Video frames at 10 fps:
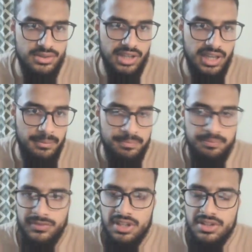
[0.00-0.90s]
Okay,
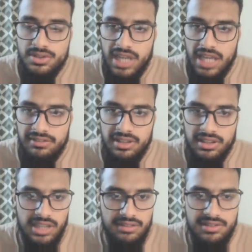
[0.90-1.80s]
so can
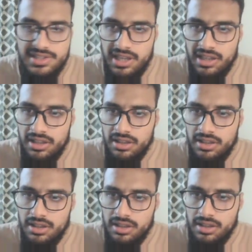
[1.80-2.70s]
we say
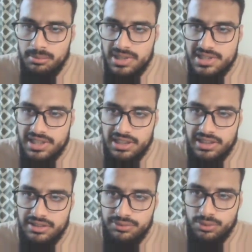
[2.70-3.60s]

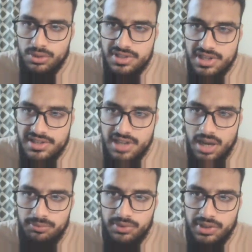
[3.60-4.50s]
basically the force is
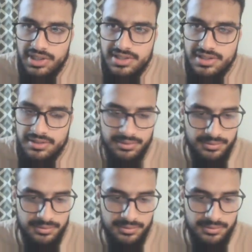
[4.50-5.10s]
upwards.